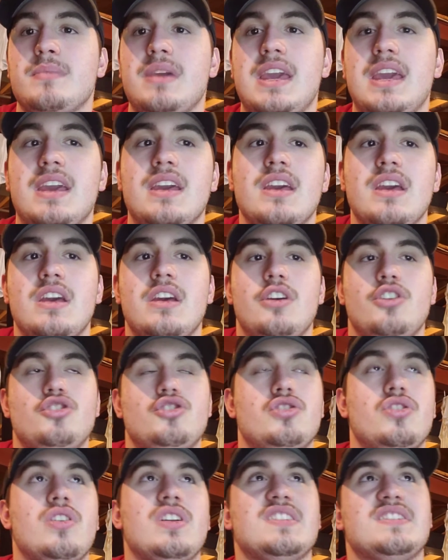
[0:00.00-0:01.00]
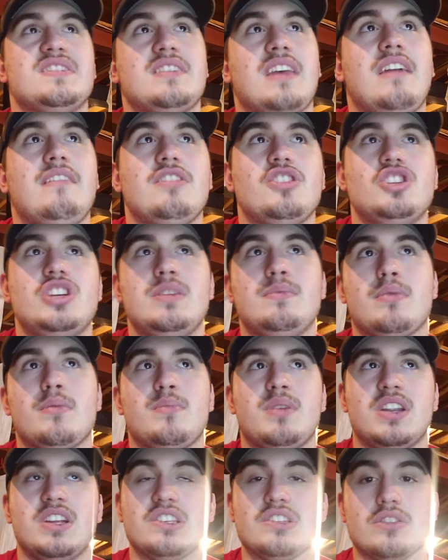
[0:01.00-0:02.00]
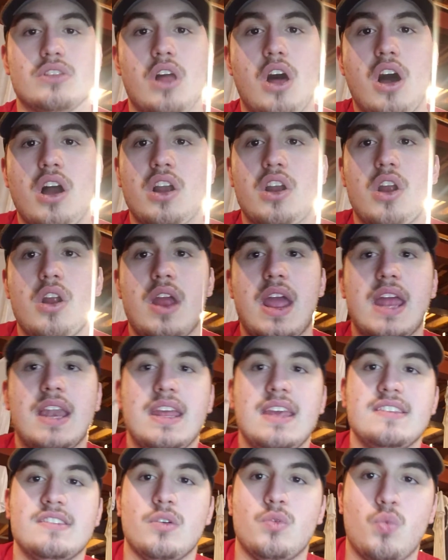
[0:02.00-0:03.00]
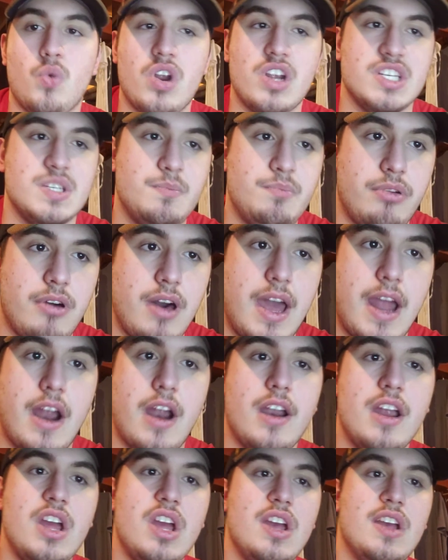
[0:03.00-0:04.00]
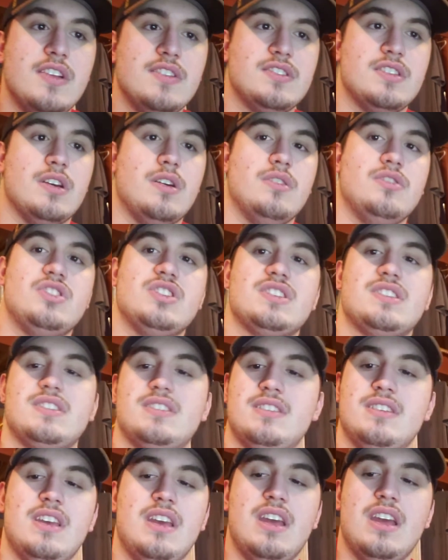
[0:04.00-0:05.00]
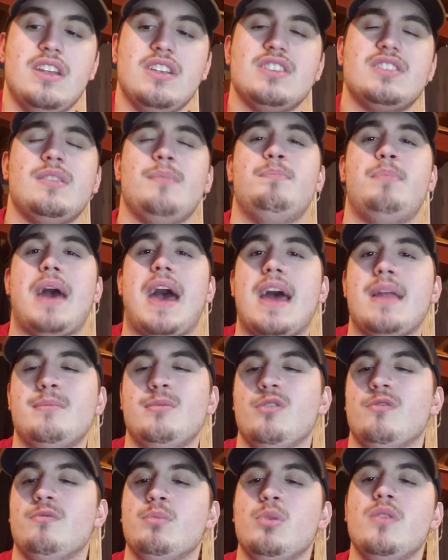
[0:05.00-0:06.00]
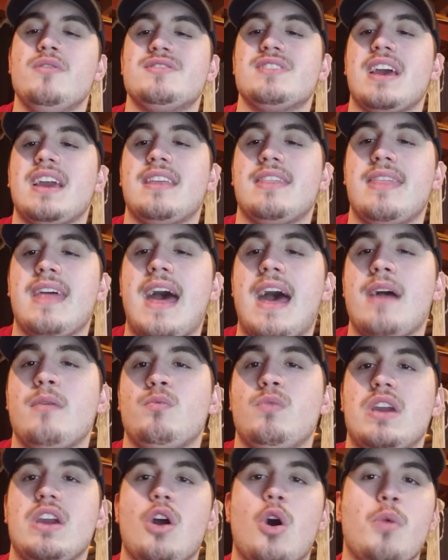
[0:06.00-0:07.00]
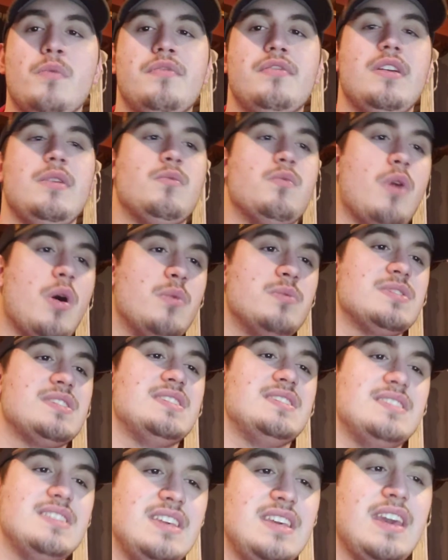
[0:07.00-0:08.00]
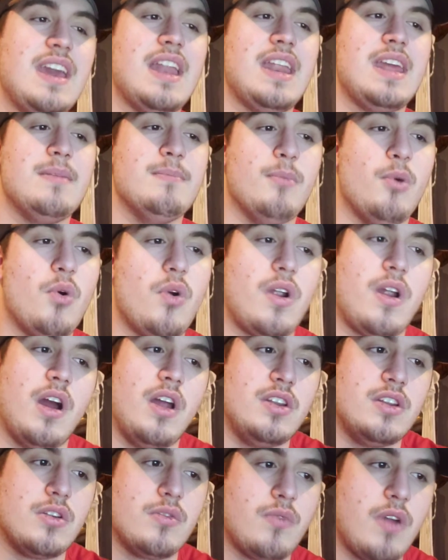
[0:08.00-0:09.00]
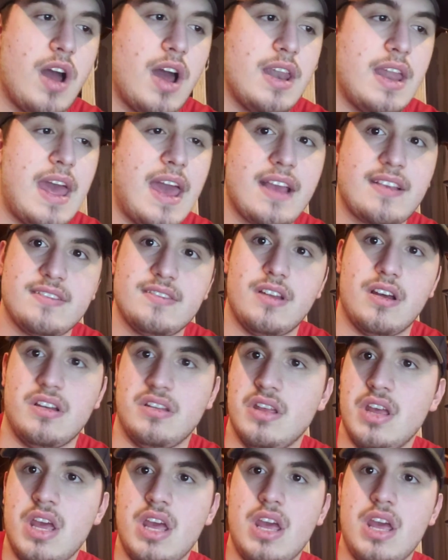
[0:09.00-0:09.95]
me, sure, it's slightly cheaper, but it's longer, and he's a worse player. So just a bad move. Moves like that we hopefully won't see anymore under Ron Hextall.